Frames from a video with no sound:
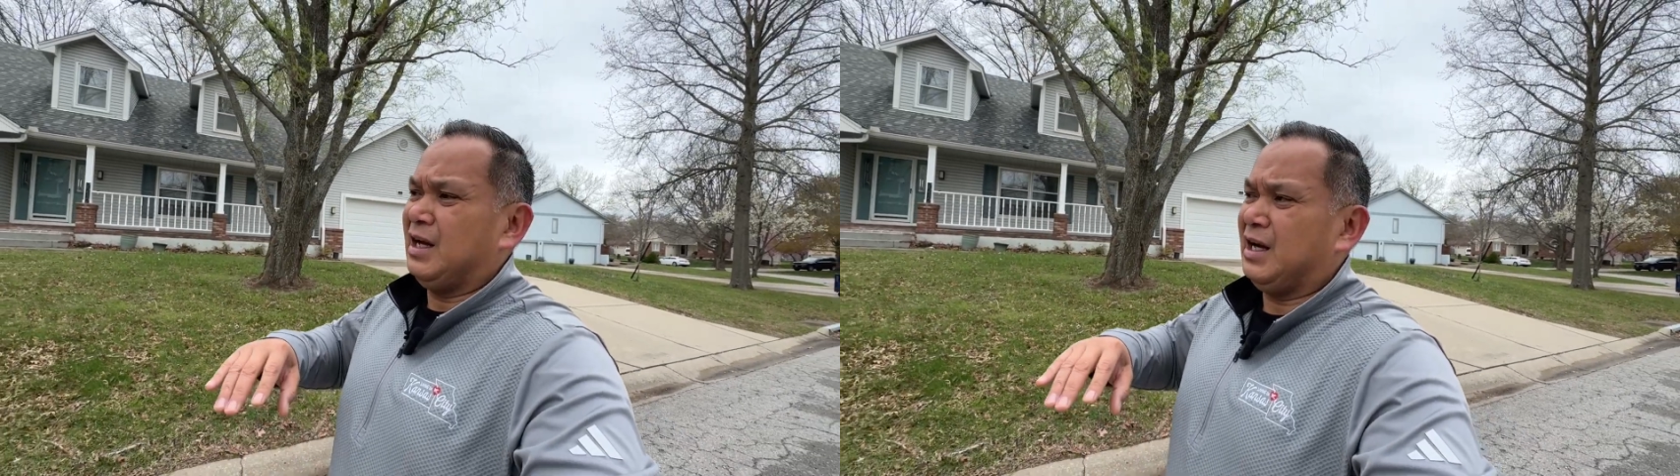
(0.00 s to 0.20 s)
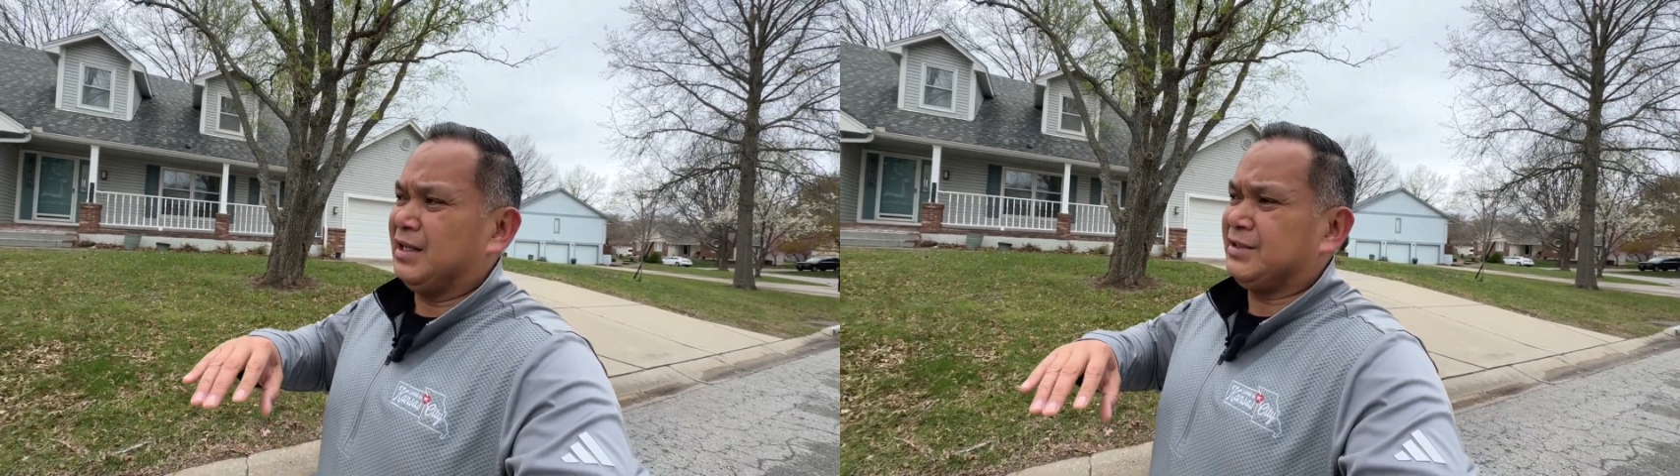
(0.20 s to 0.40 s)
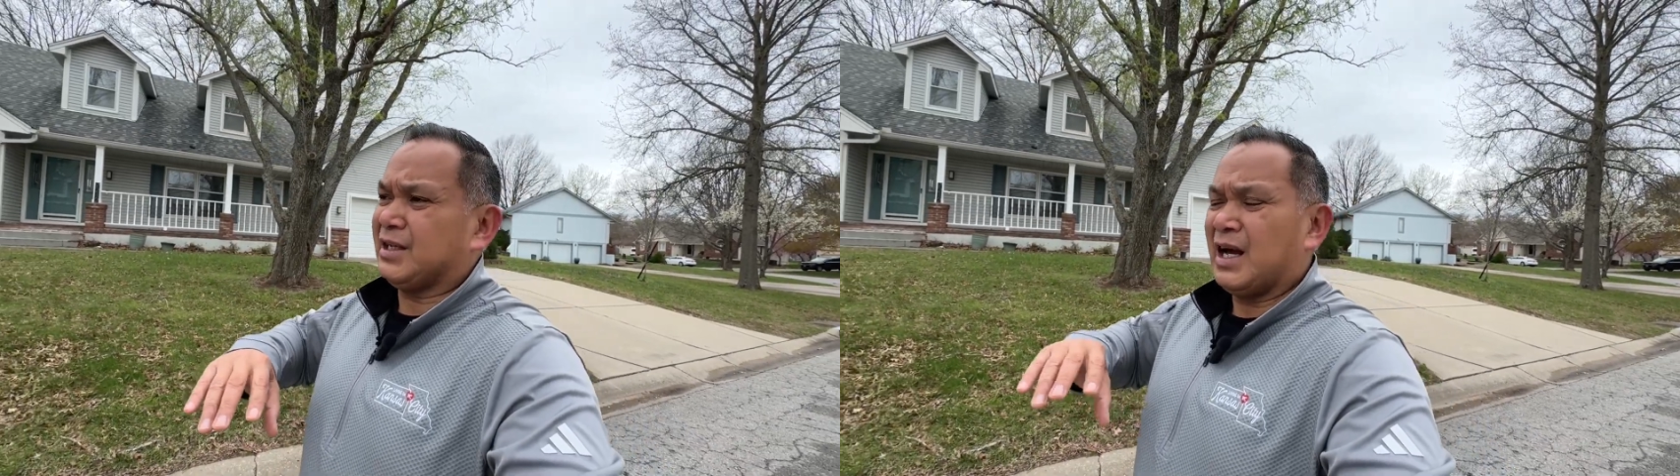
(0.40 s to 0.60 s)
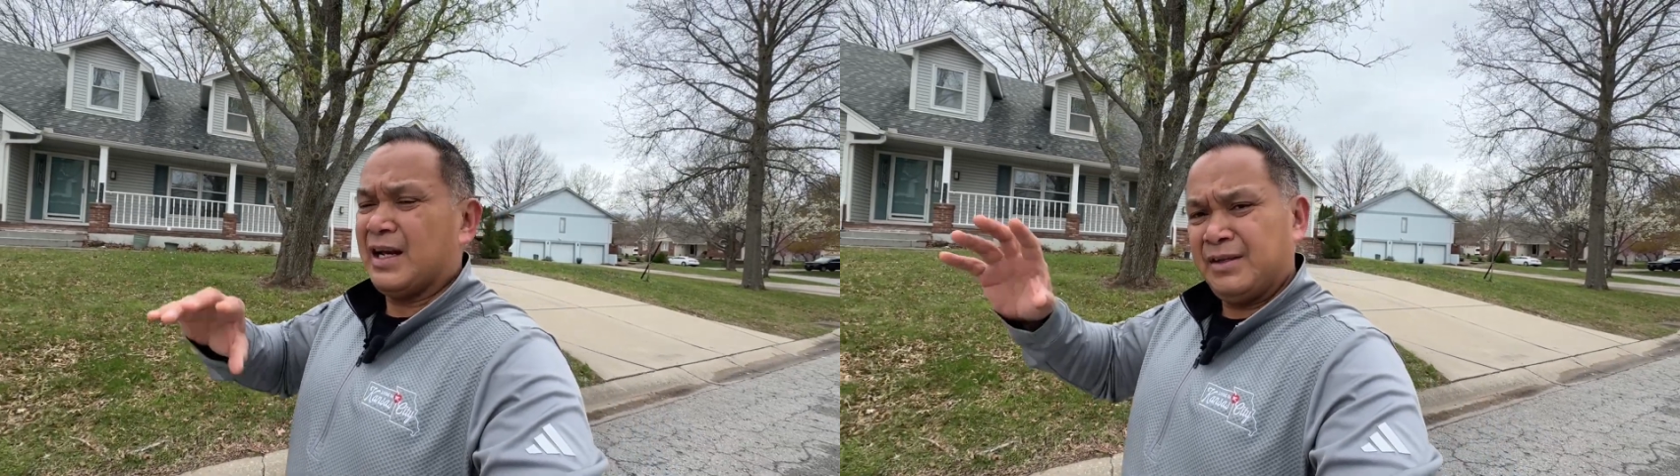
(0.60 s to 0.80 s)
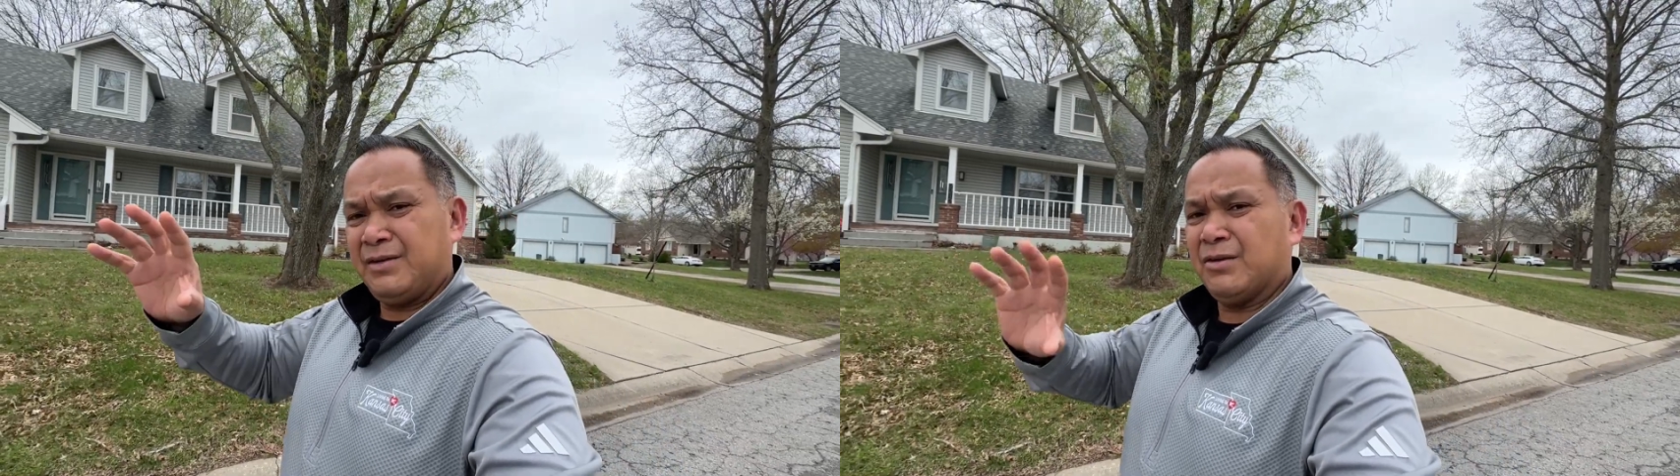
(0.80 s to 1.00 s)
to
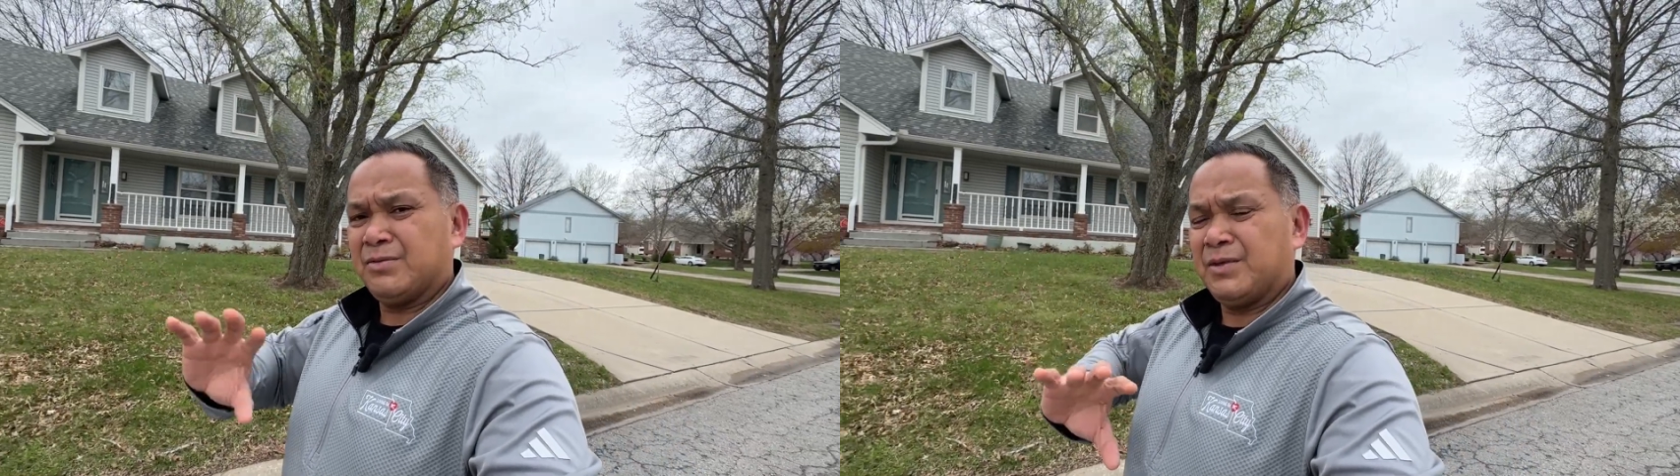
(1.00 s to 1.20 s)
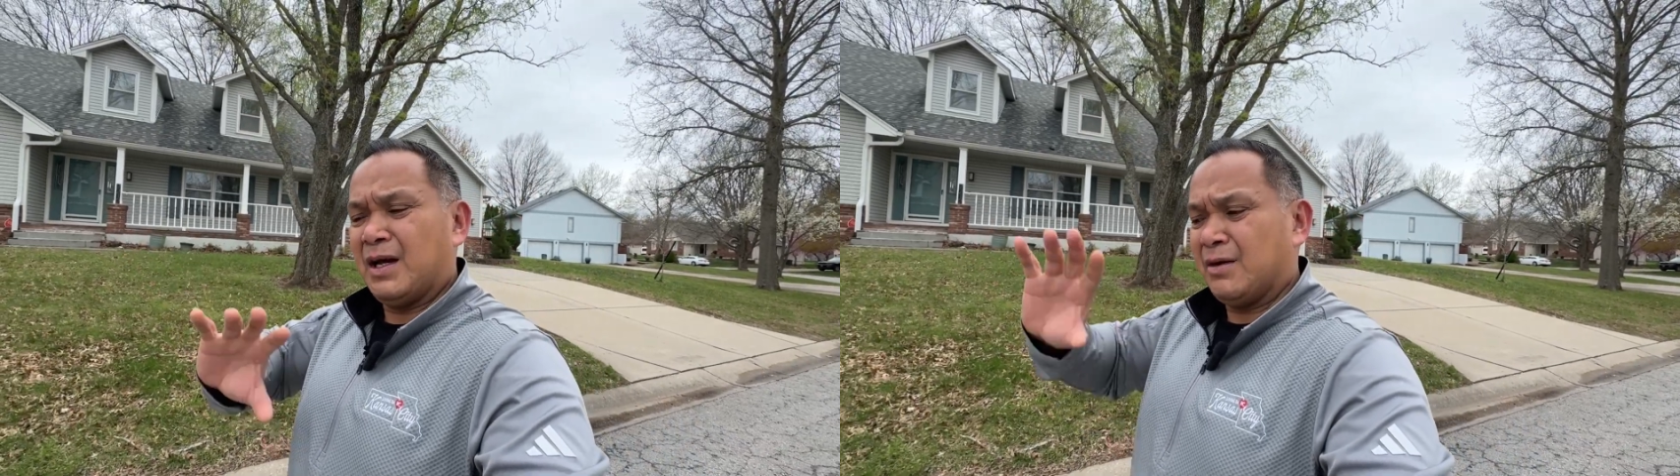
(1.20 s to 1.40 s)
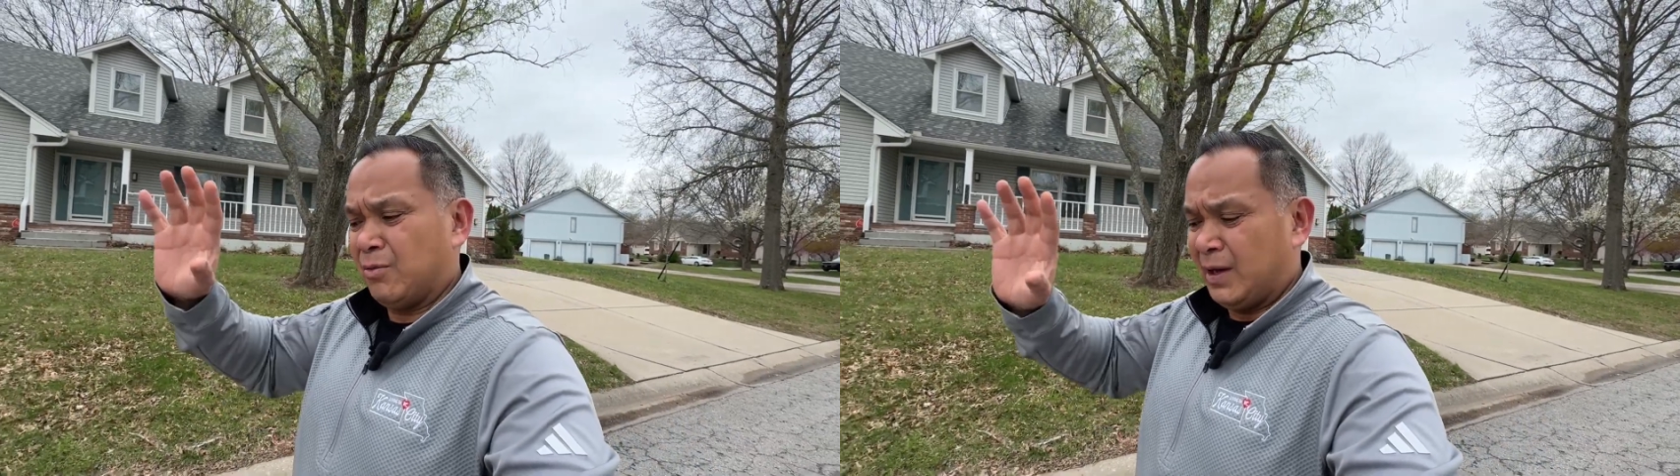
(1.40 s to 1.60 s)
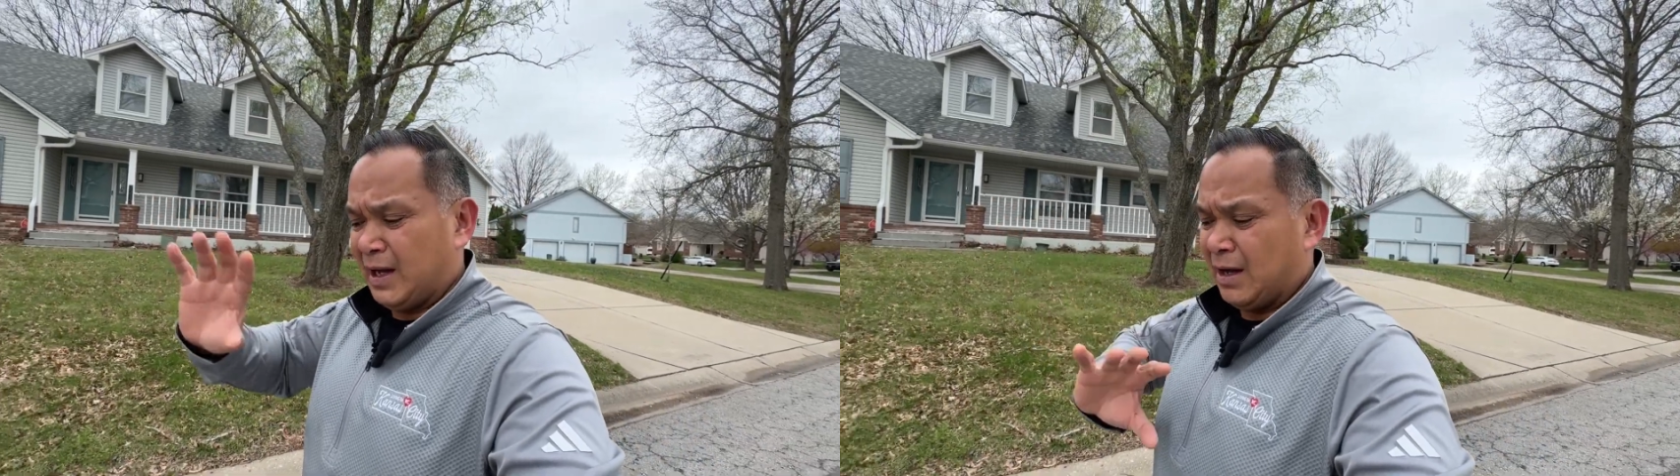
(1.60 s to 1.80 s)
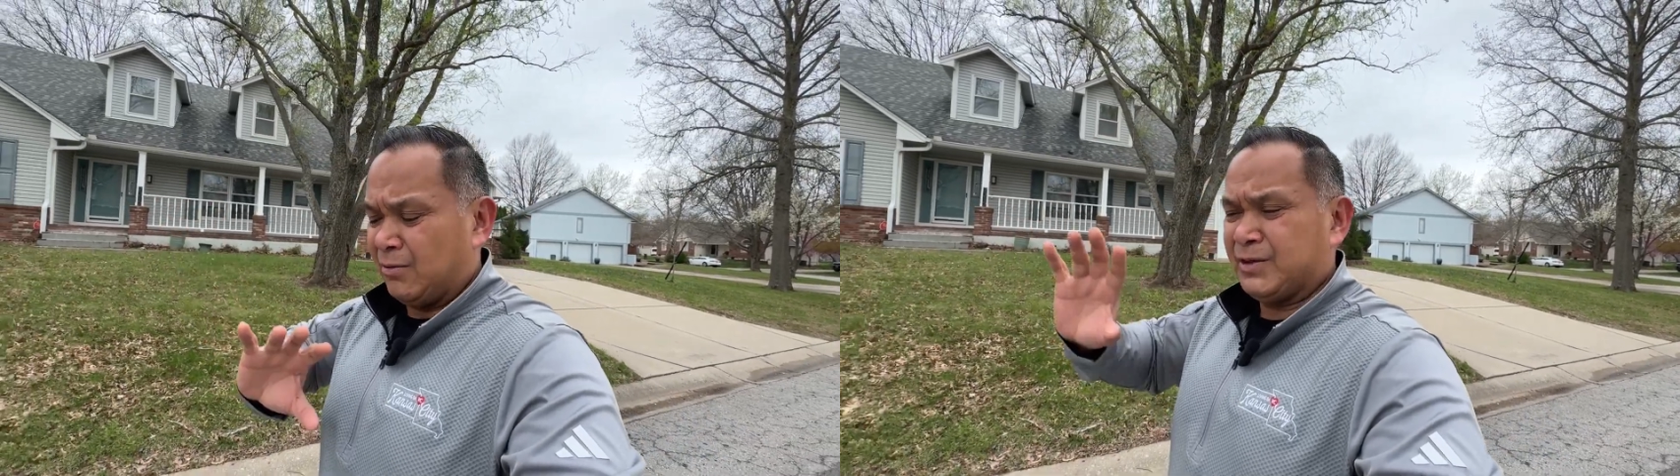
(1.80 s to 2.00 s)
kind of weigh
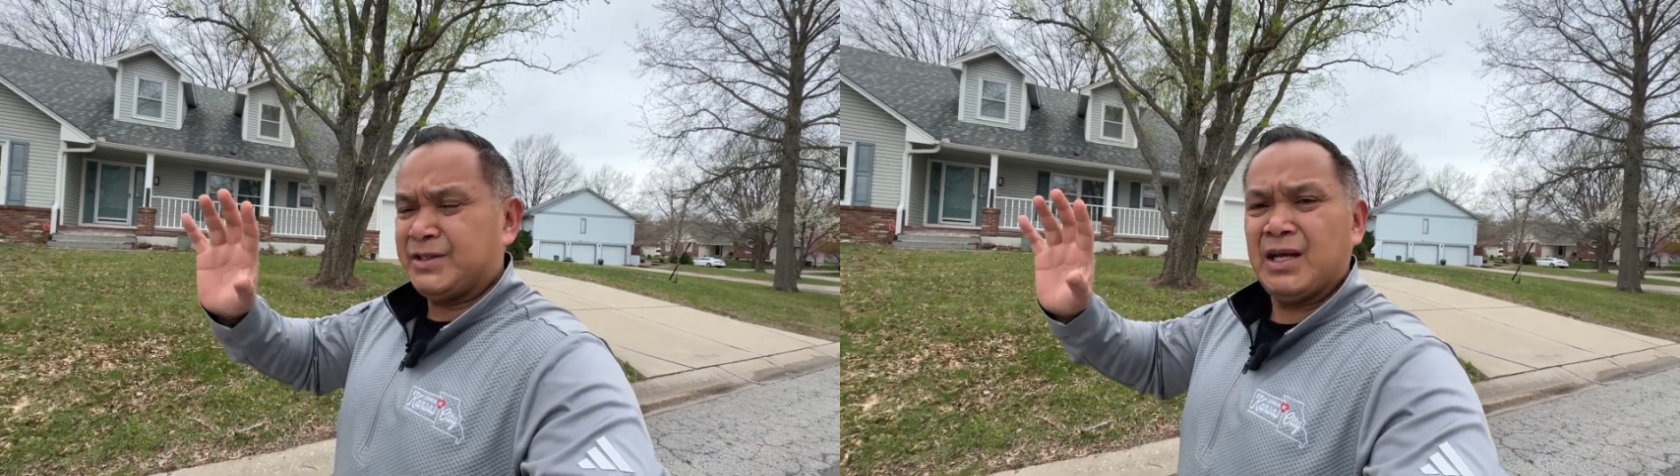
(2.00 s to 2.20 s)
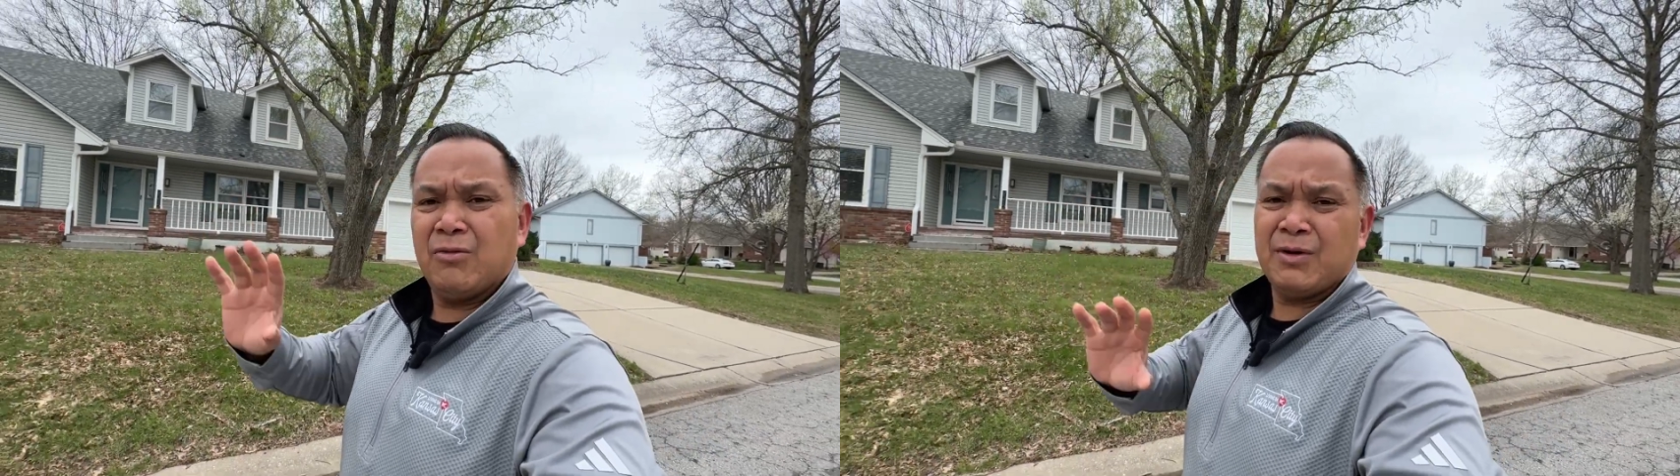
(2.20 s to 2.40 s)
out what